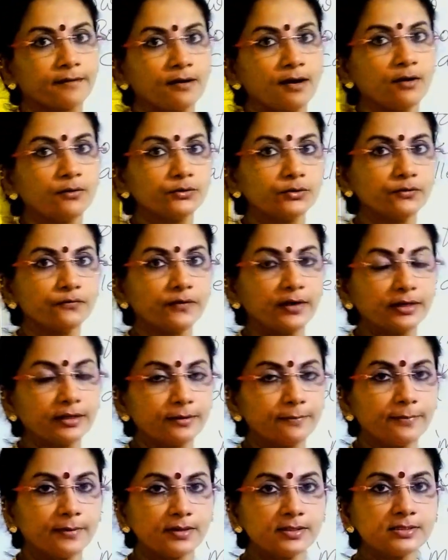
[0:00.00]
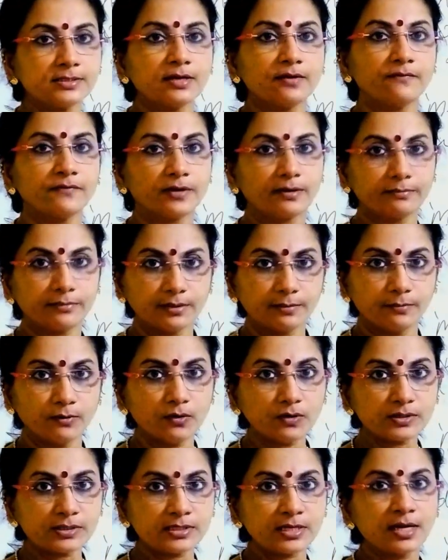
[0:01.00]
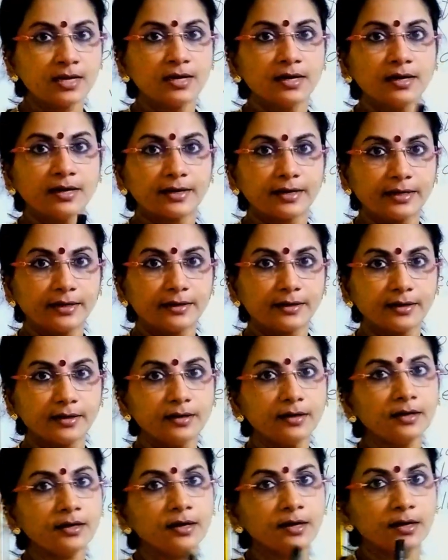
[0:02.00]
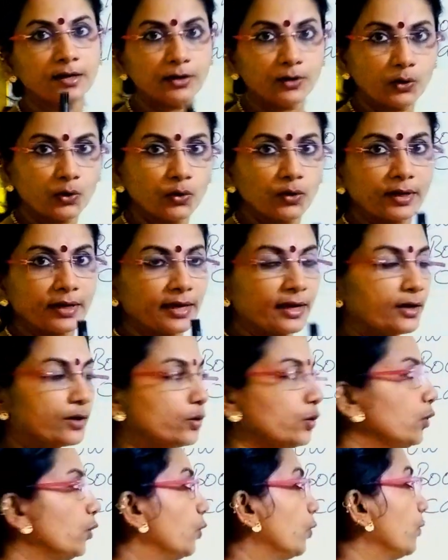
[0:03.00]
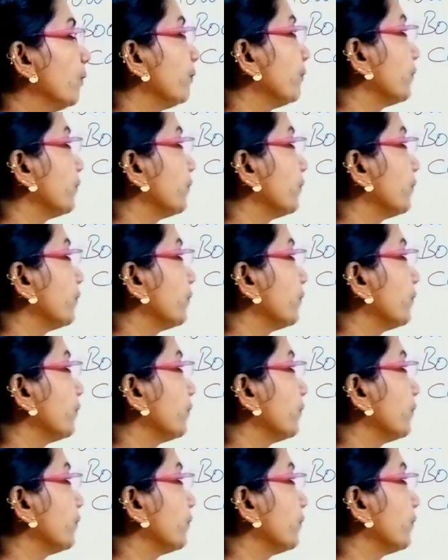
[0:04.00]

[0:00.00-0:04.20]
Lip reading: How to find the past? From the books written long ago.